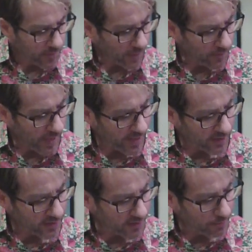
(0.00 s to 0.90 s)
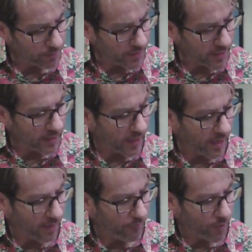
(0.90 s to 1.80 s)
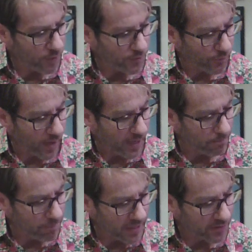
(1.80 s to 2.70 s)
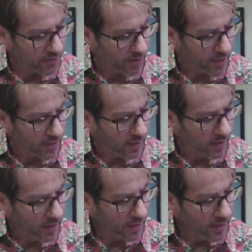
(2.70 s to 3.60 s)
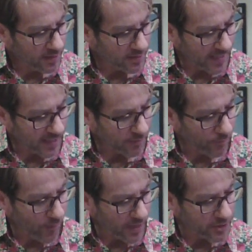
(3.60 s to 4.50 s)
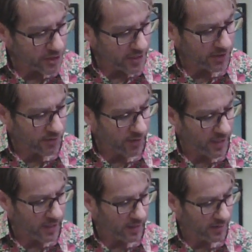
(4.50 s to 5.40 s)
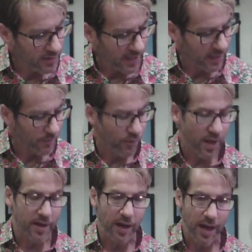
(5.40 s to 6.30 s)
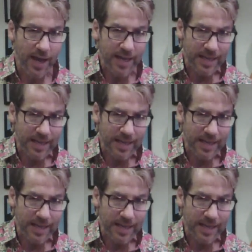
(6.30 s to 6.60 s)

And that is simply 1st fret B string, 2nd fret G string, 2nd fret high